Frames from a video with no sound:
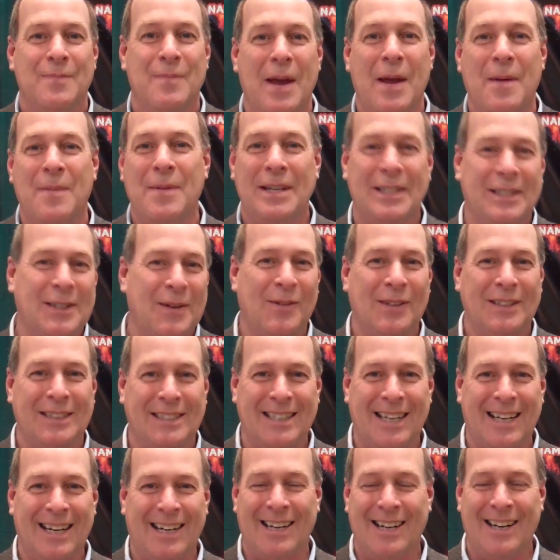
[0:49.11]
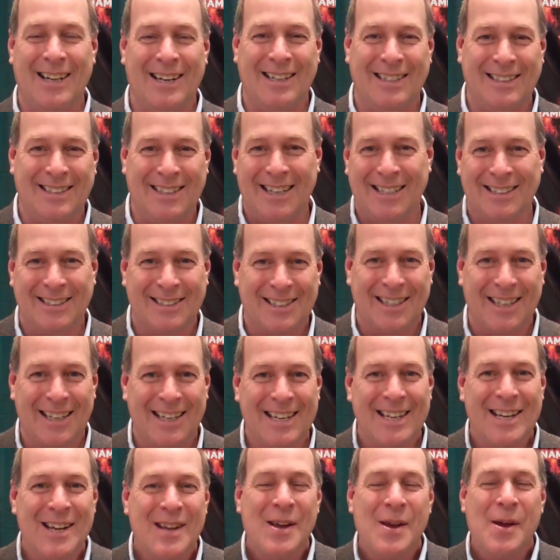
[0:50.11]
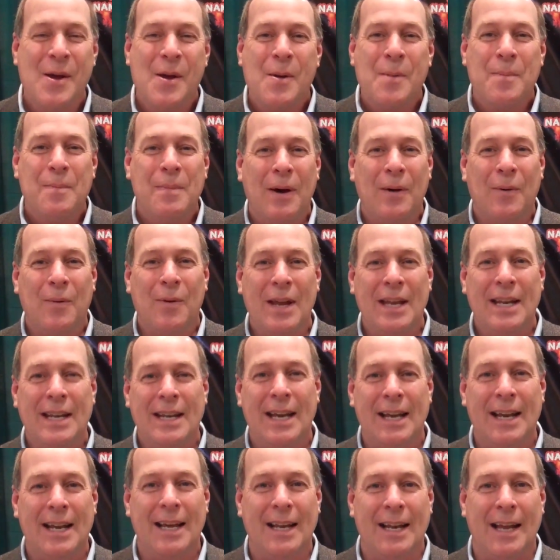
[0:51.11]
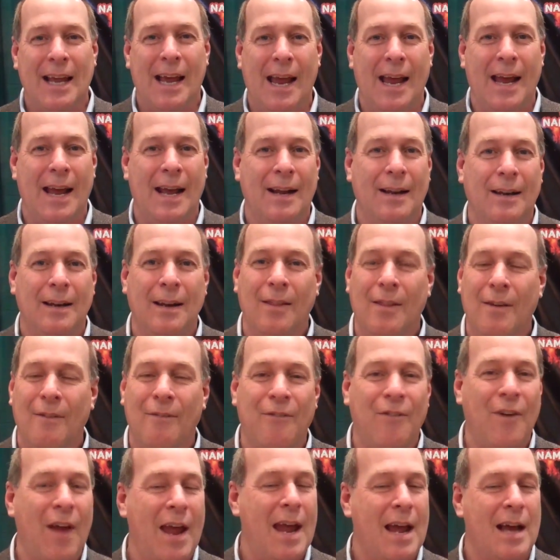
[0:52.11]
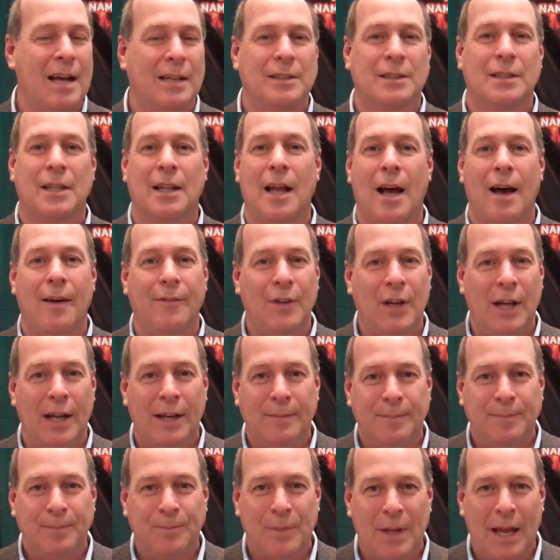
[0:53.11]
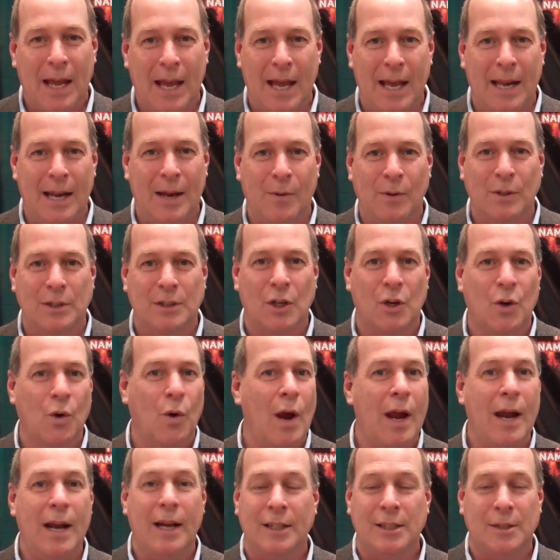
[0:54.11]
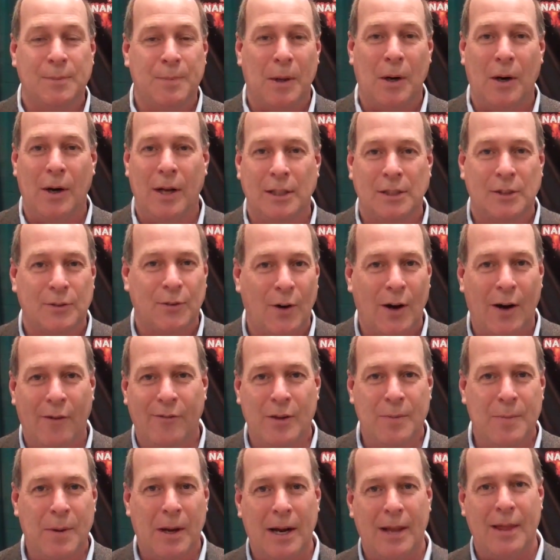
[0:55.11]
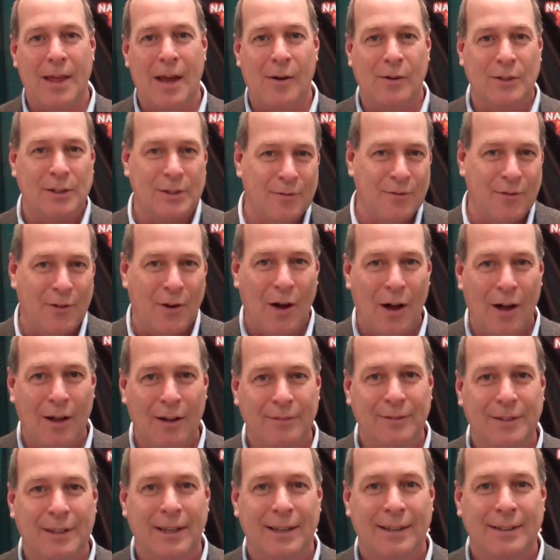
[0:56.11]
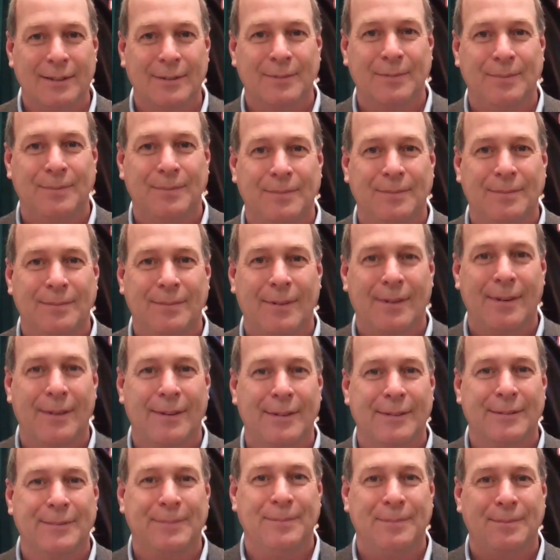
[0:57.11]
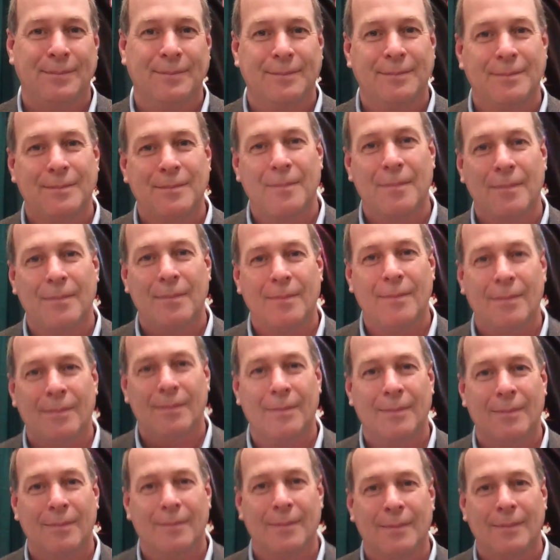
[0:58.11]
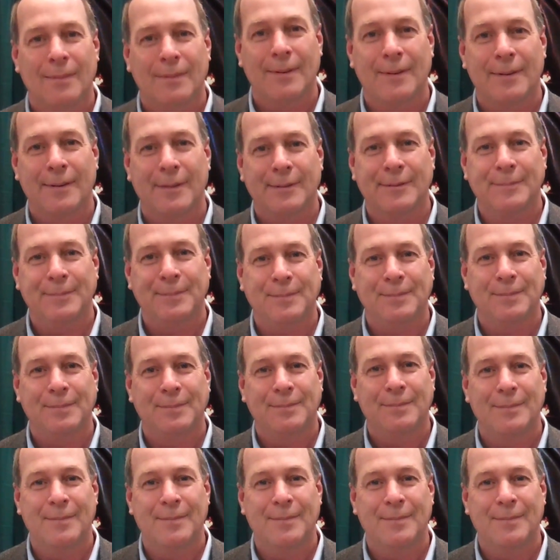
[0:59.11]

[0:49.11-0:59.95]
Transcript: Maybe someone's done it unintentionally, but we did it, and the fans loved it, and it was a great experience for everybody that was involved and now you're trying to take this act on the road